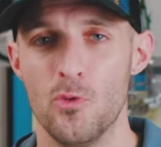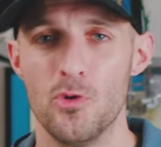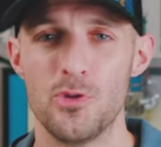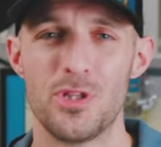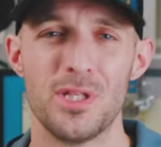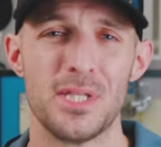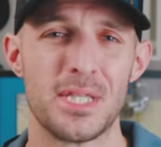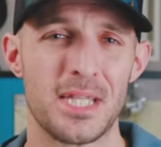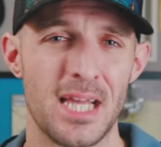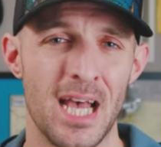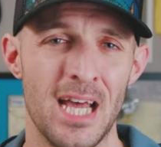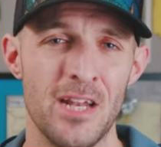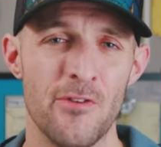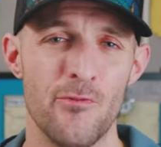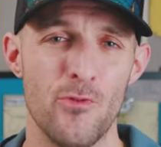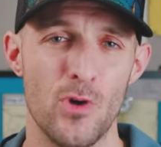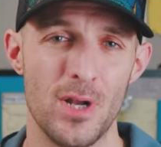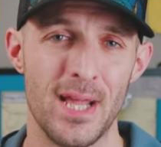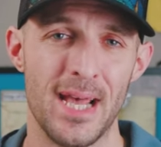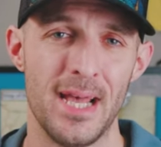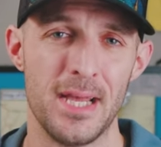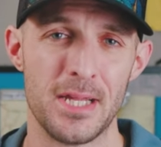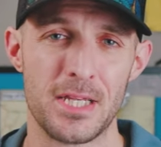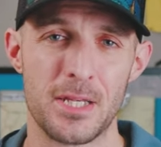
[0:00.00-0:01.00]
which is kind of
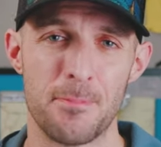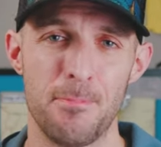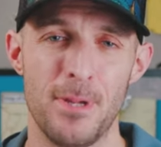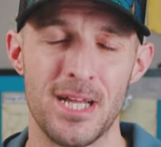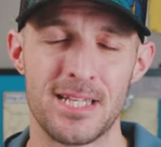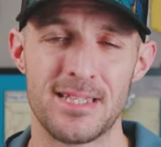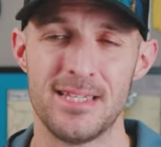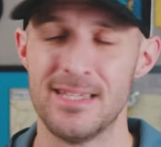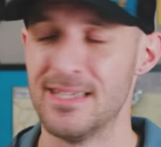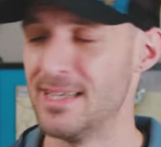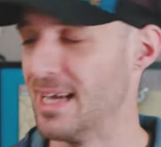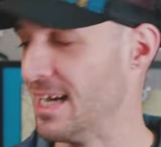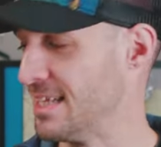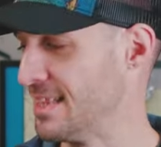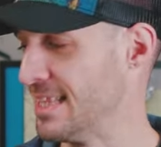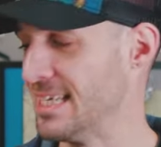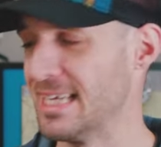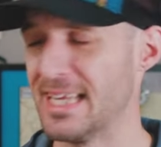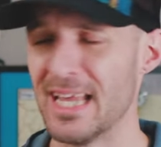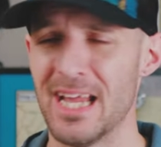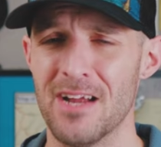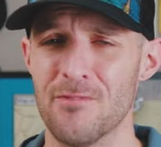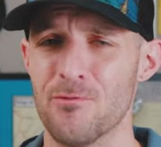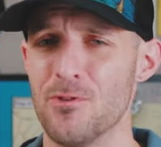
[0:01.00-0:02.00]
what I expected. I
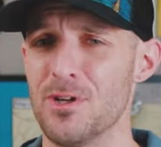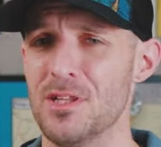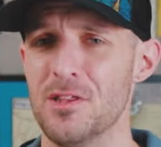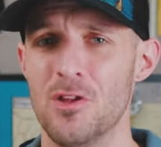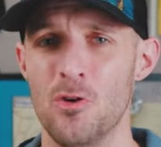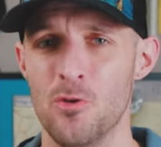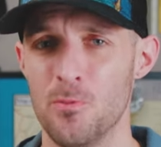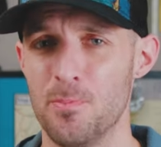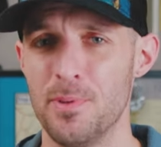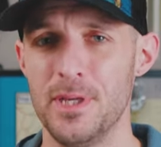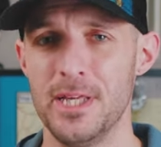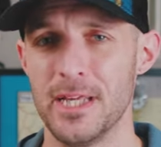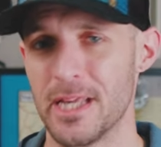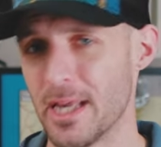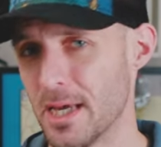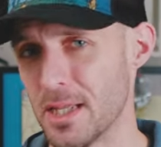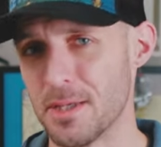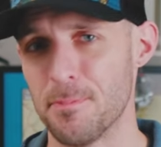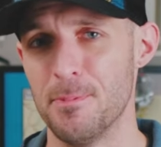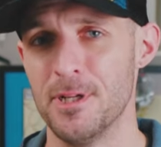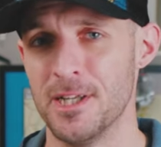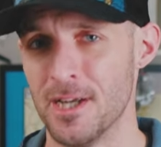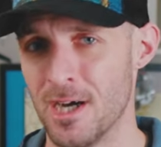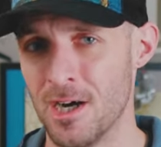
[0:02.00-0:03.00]
think every Lone Peak
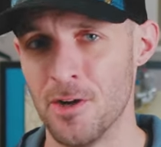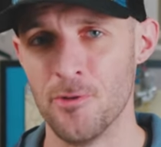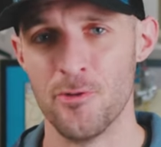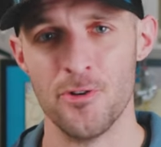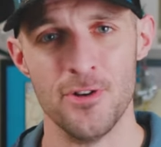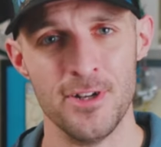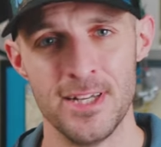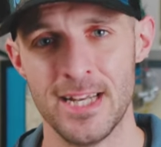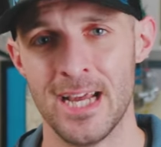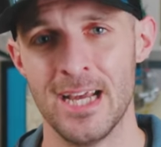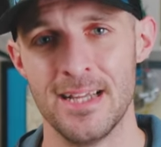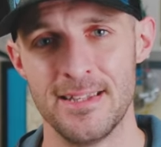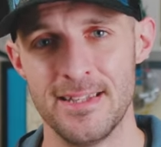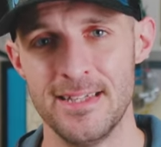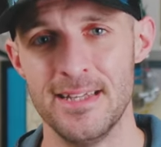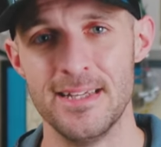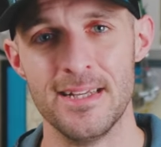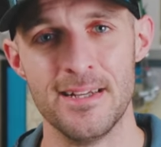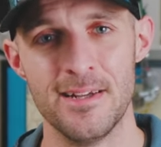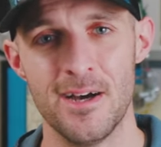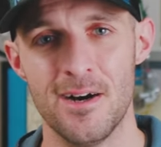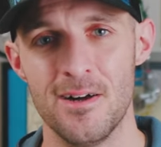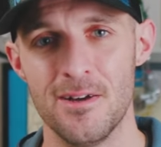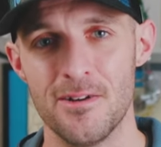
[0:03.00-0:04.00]
has been
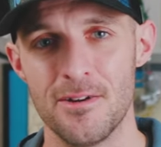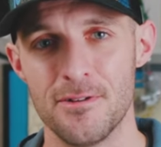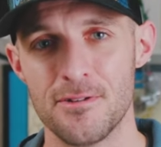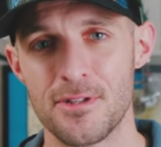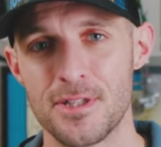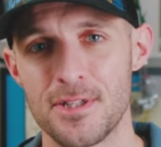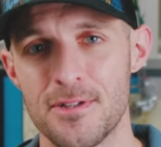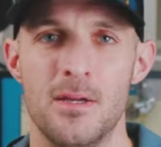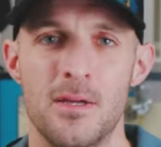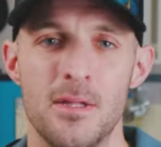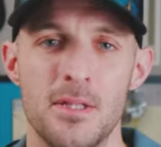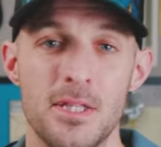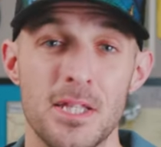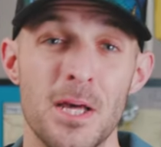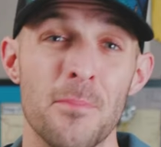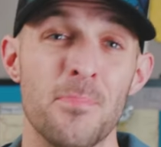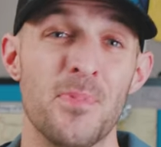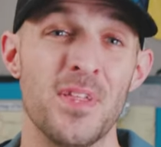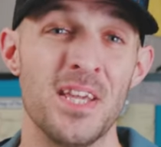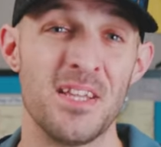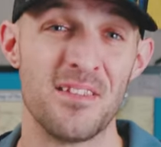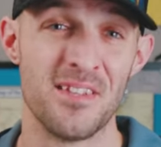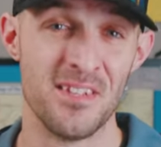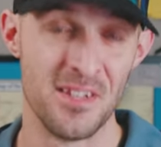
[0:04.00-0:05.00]
$119.
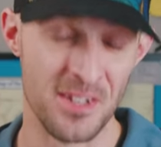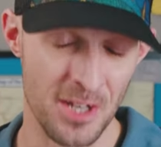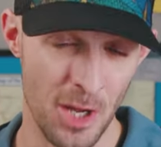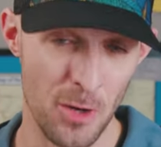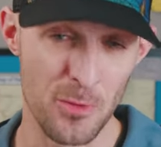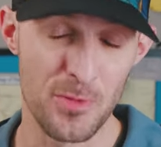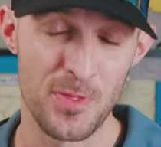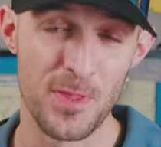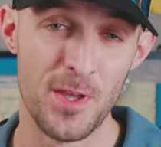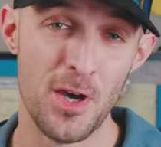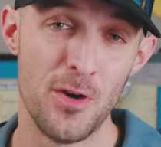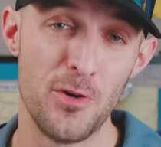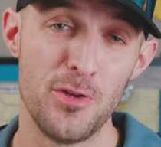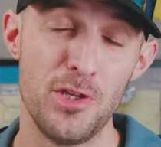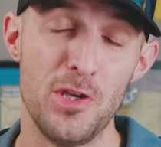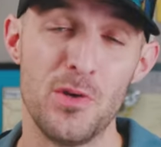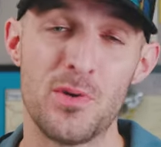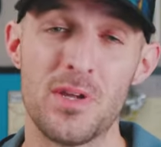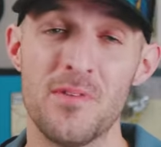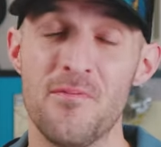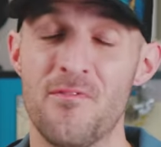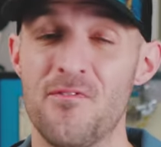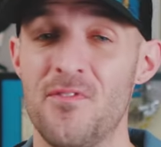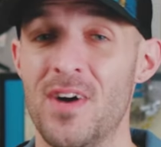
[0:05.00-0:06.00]
Something to note though, you
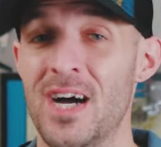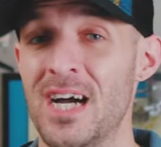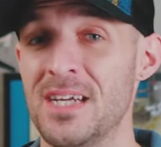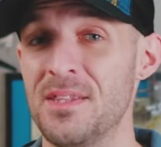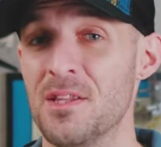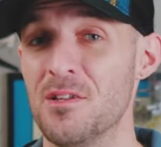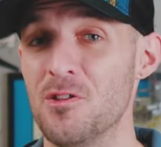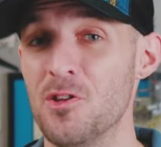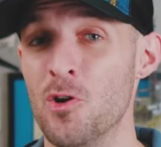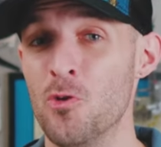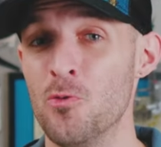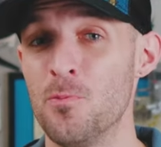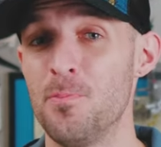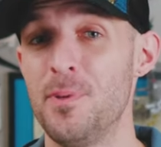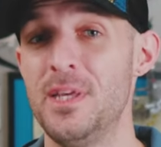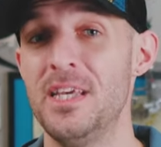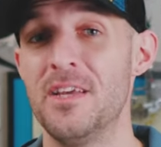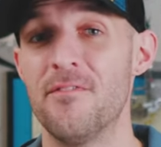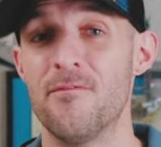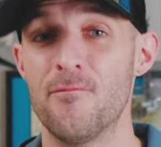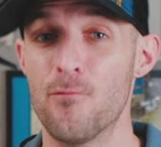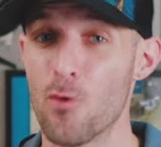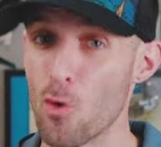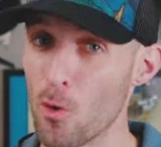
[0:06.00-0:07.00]
can find the Lone
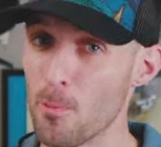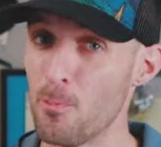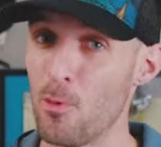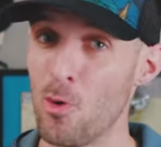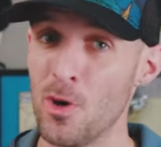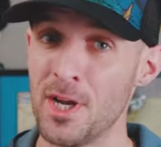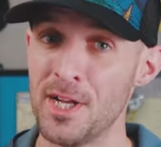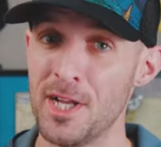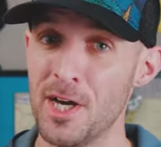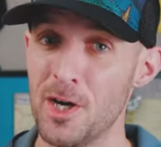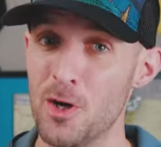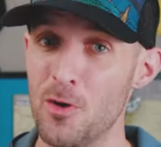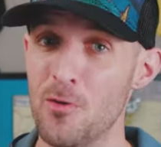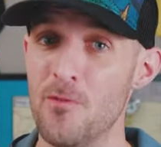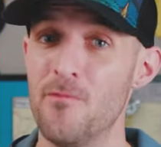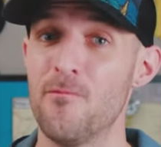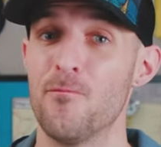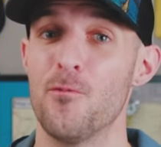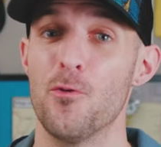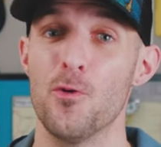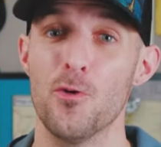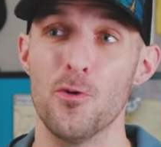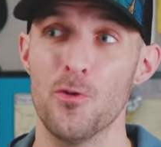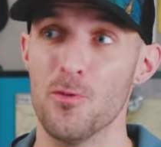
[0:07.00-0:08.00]
Peak 4.0
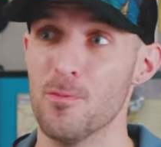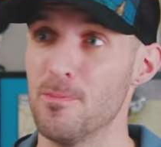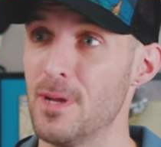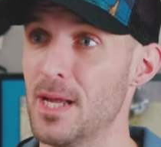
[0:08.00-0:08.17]
for